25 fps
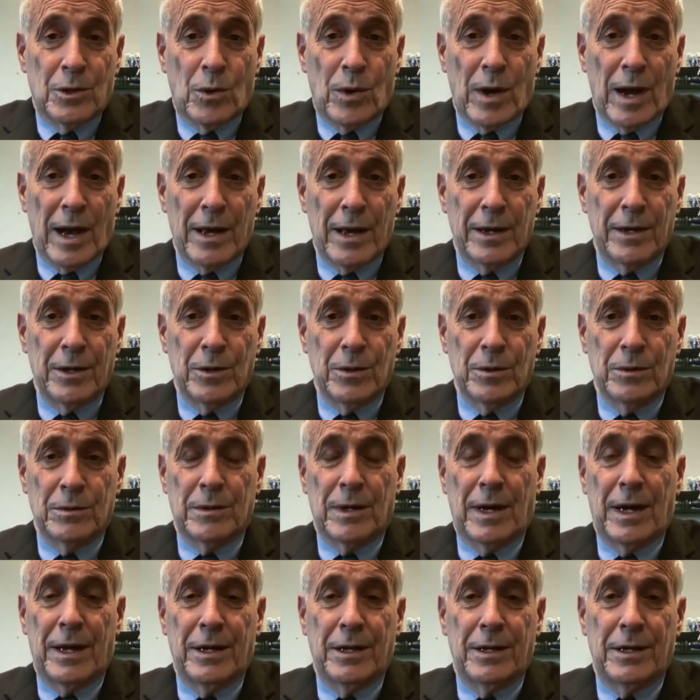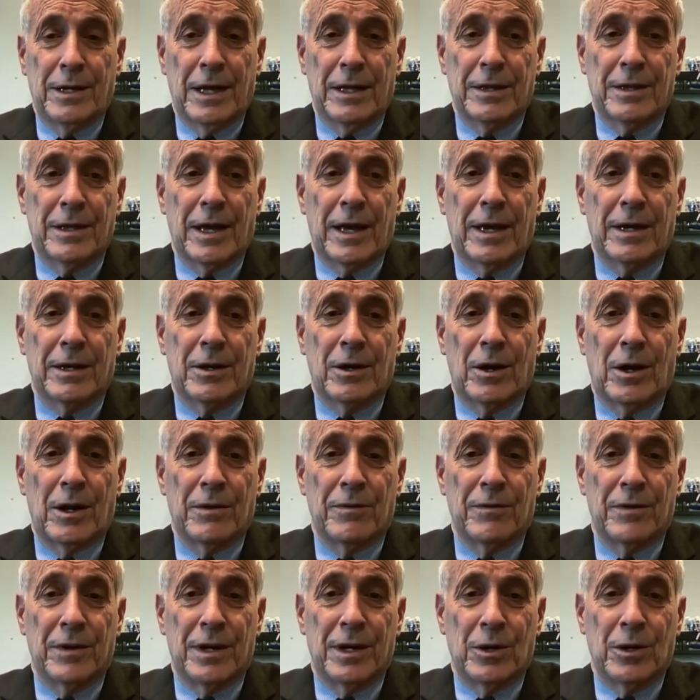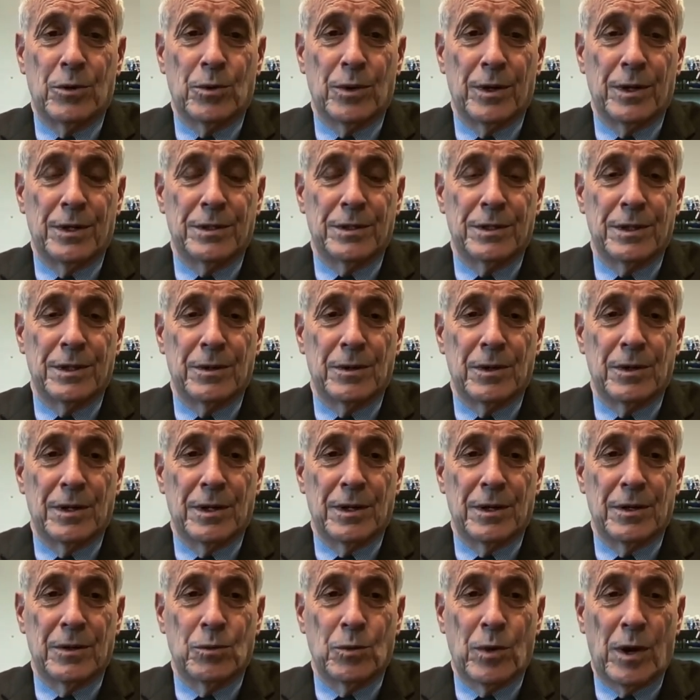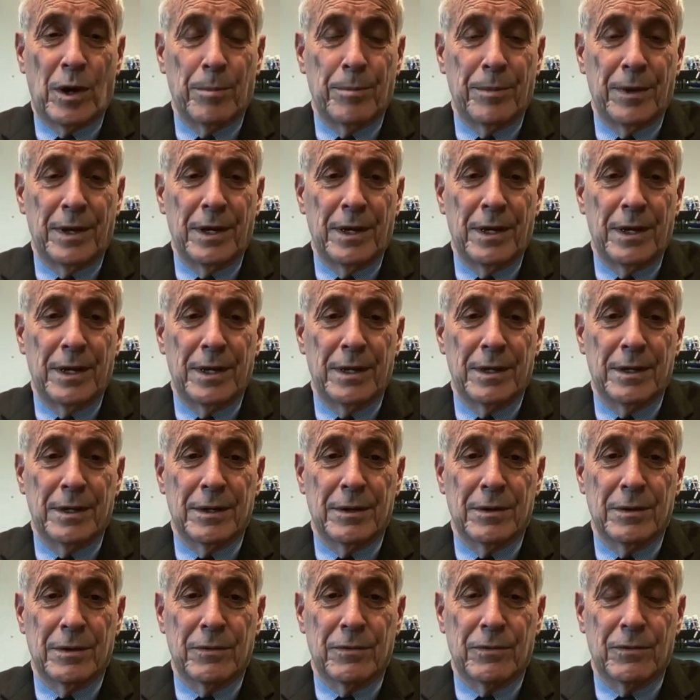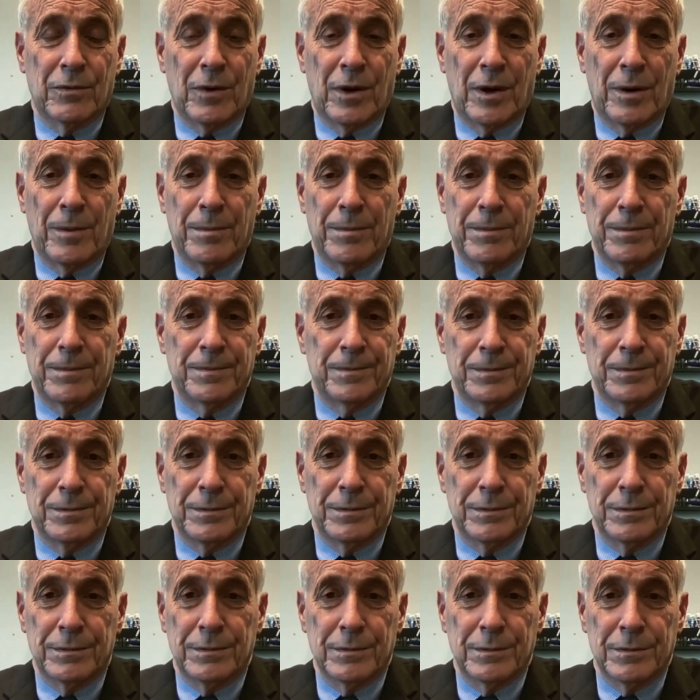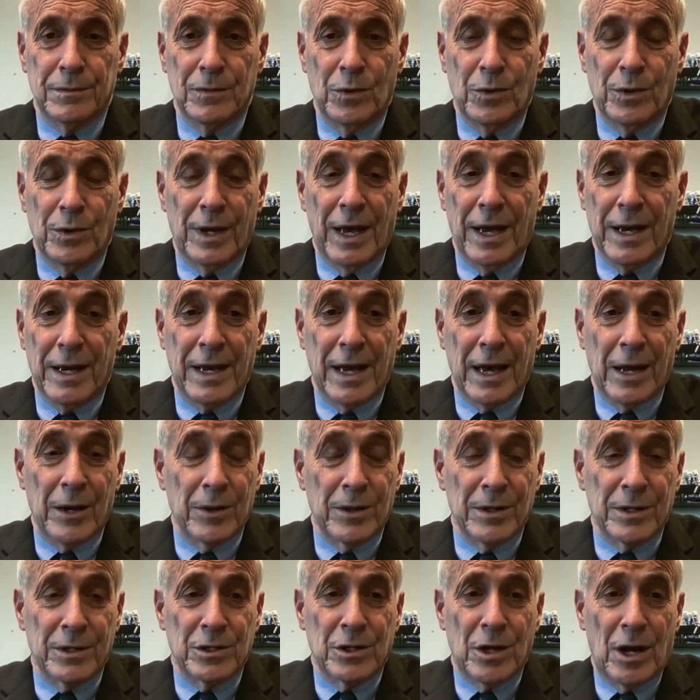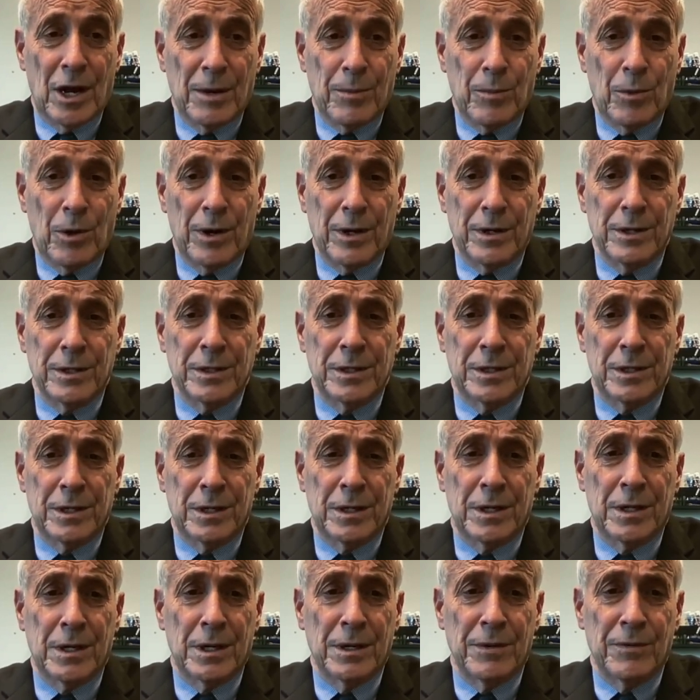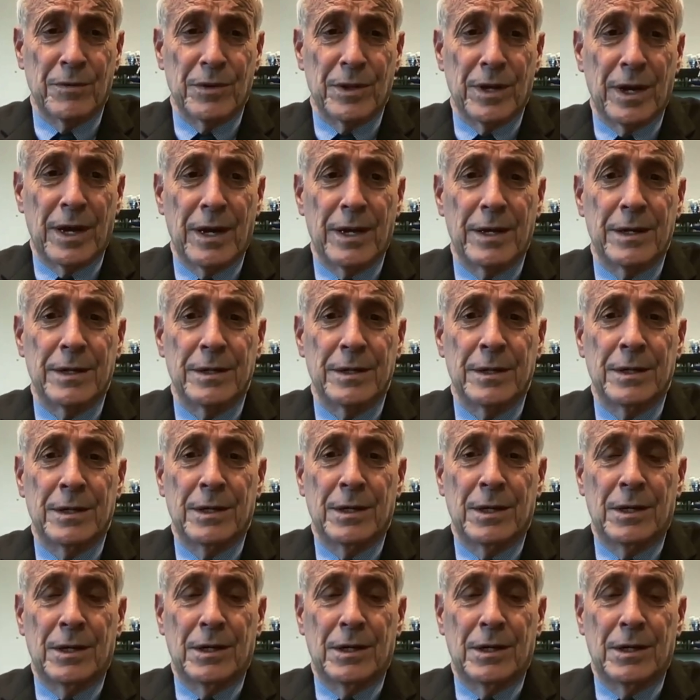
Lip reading: how do you get that kind of an increase in well-being from, you can't count on the stock market to deliver that.